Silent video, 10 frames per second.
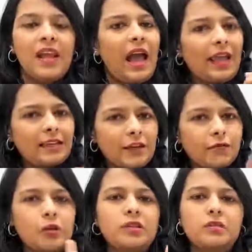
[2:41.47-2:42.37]
I'll give
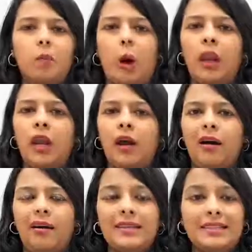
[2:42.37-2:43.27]
you a
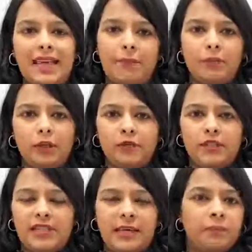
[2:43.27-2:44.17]
small example of
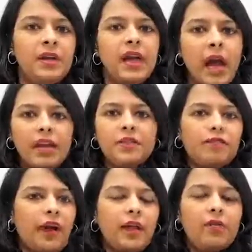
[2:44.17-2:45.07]
the same.
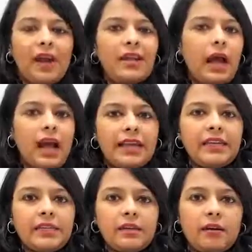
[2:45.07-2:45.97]
While
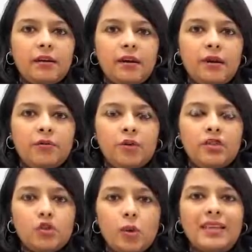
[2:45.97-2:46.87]
I
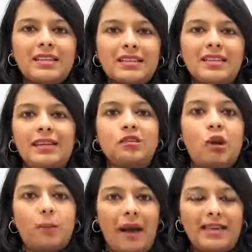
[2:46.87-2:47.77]
was doing this test
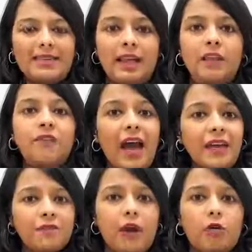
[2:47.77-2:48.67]
on myself,
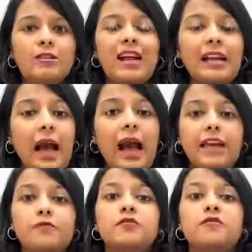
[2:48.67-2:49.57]
I found that
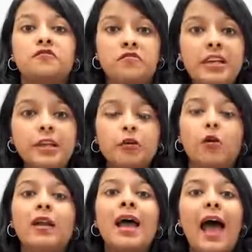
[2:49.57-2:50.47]
I was really
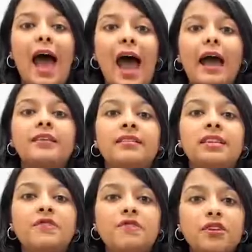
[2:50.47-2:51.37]
good at
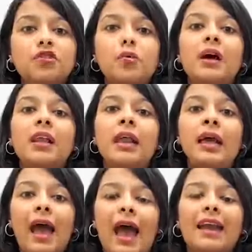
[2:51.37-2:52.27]
the visual
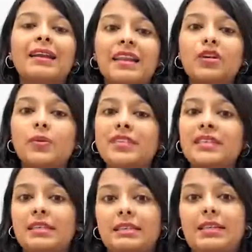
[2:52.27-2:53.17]
and
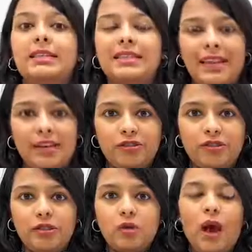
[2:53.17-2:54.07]
linguistics
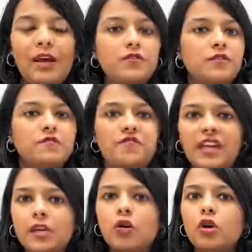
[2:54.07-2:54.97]
intelligence. So I was
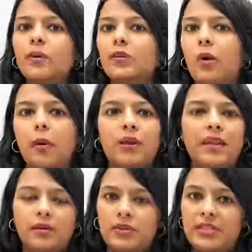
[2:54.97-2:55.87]
very good with verbal
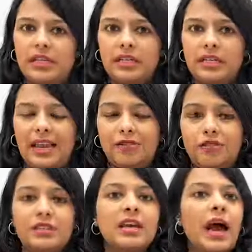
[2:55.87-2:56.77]
linguistic
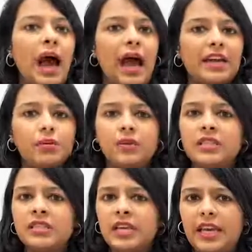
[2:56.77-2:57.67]
intelligence. I
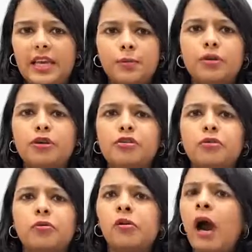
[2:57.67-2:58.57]
was able
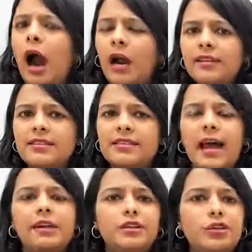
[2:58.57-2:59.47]
to
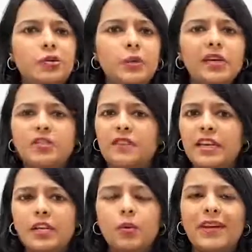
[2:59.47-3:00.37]
understand new words
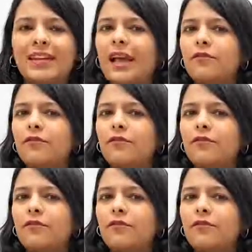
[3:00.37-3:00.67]
very quickly.